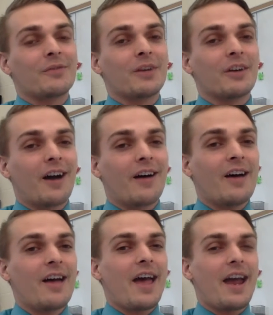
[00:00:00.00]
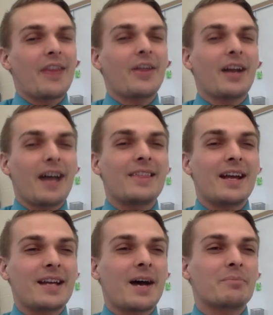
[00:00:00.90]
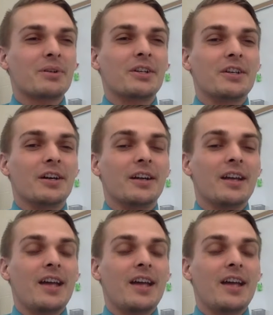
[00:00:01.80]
figure out. And I thought I had that down pretty good.